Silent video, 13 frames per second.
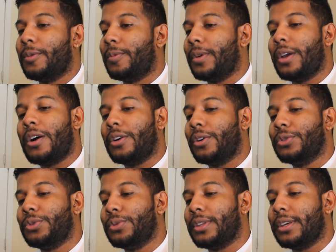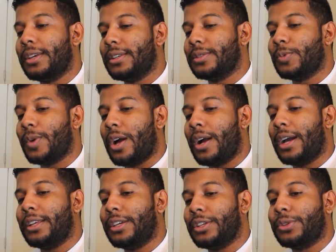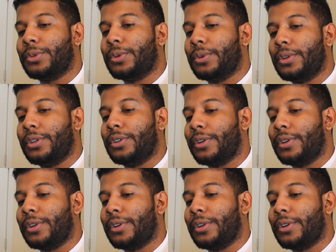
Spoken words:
We all go through things. We all got to get through it.